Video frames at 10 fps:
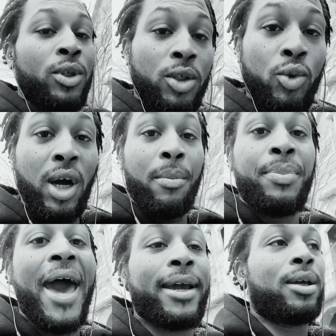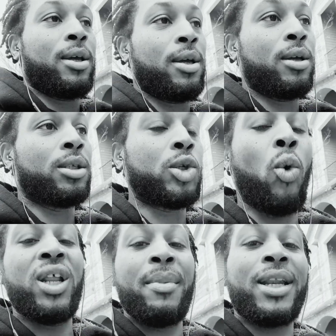You come back
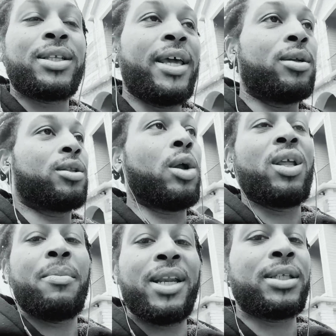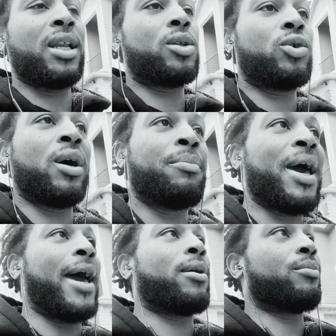20 minutes later, 30 minutes later, you come
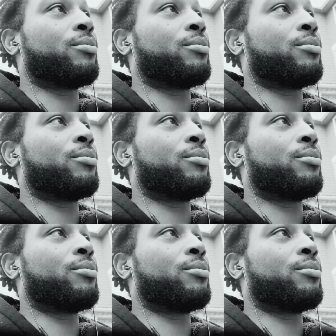back.